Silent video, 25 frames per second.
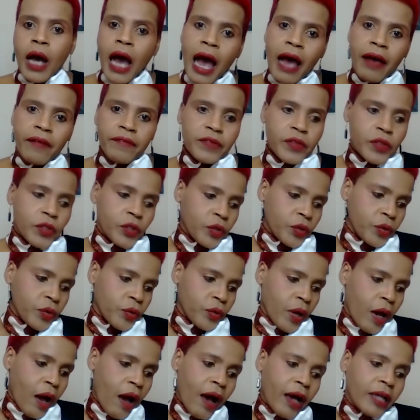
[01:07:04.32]
have to
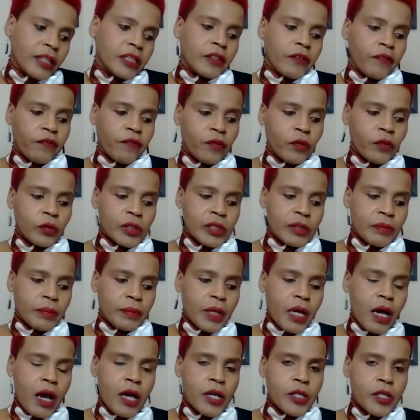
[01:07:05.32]
ask for some
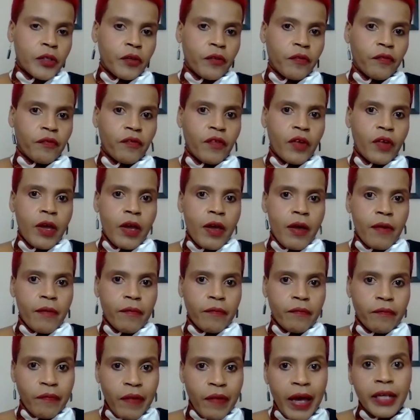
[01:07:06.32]
kind of
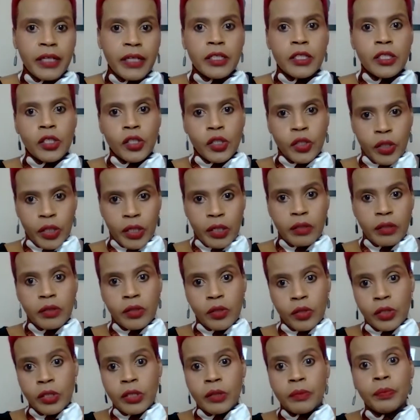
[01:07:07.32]
funds
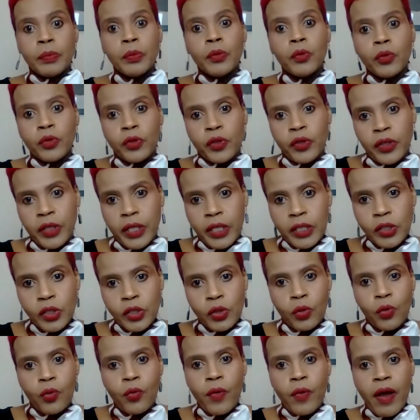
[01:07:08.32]
to support this.
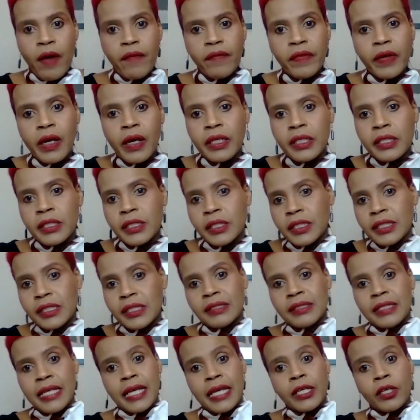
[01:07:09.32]
So whoever is
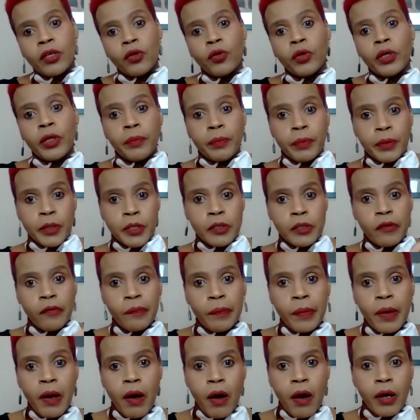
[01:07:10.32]
taking on a piece of
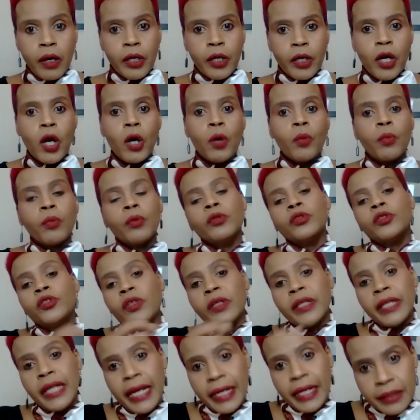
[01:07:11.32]
bark will
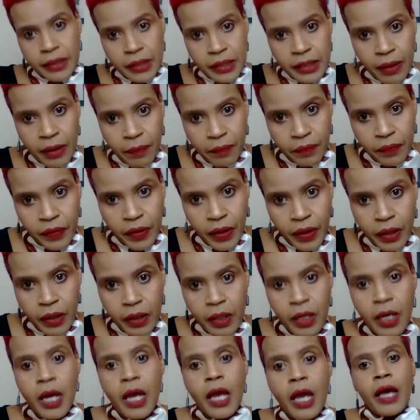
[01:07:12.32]
donate something.
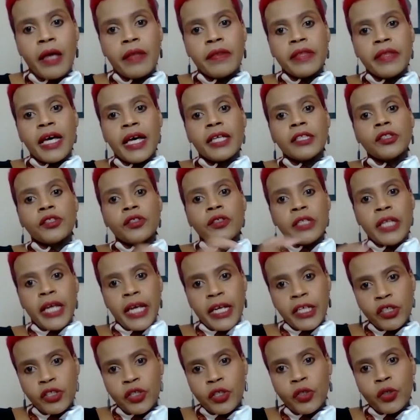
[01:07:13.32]
And that
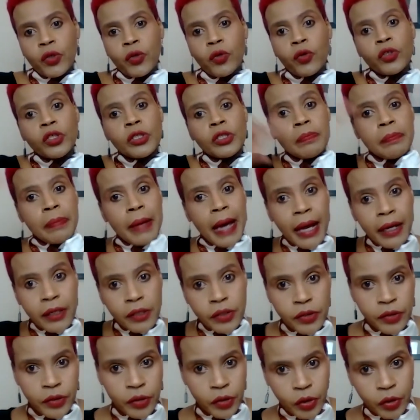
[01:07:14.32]
donation goes back
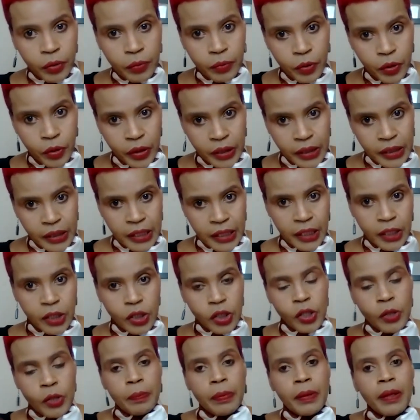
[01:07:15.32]
to the community
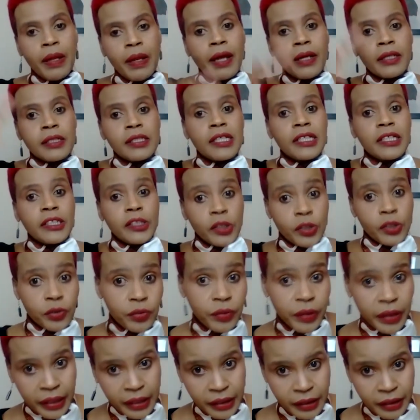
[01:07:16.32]
to plant a
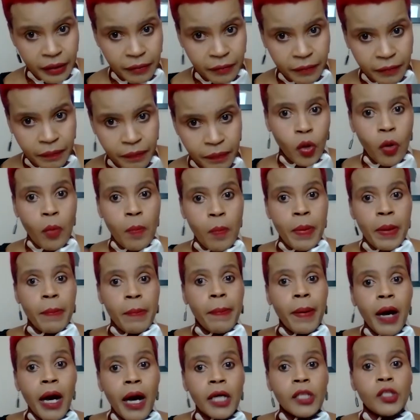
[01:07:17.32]
tree or be
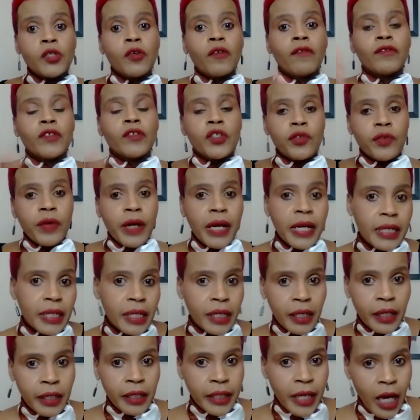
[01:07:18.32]
part of
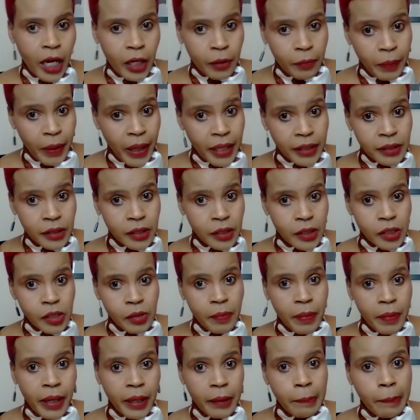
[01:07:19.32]
training a young person to
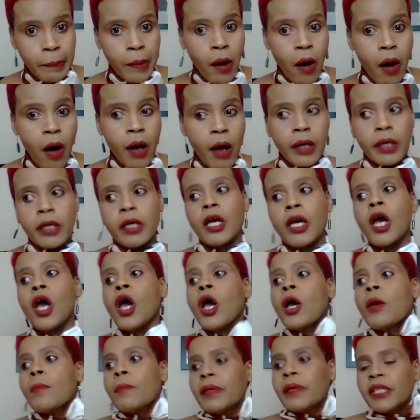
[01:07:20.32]
make bark.
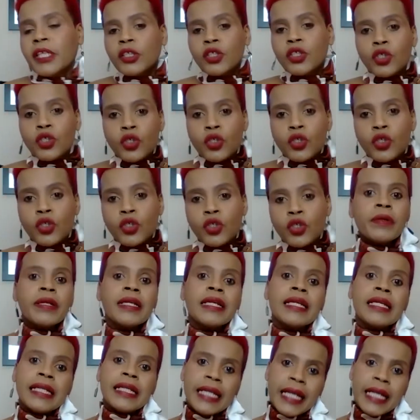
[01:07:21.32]
But the
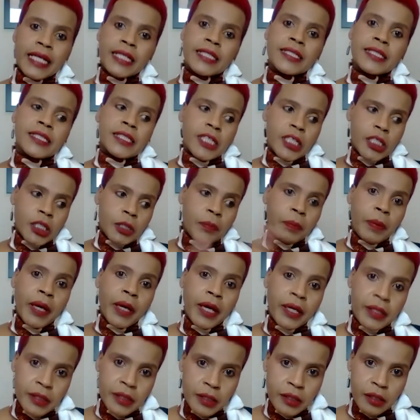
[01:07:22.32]
story links this
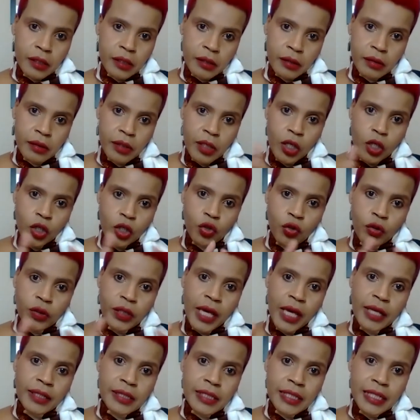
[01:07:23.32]
person. So
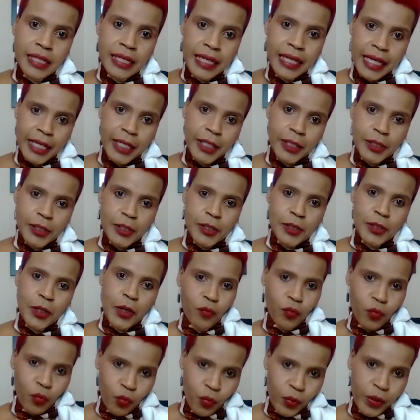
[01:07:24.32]
that links
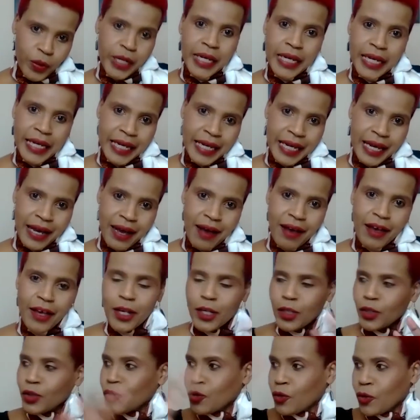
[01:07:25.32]
we here
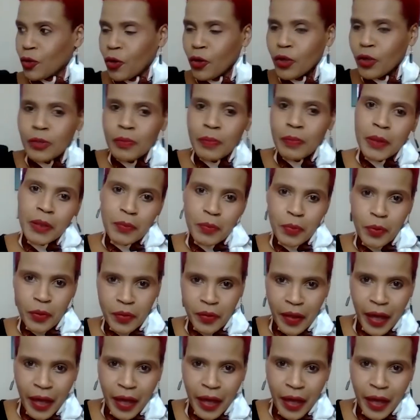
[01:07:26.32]
to those people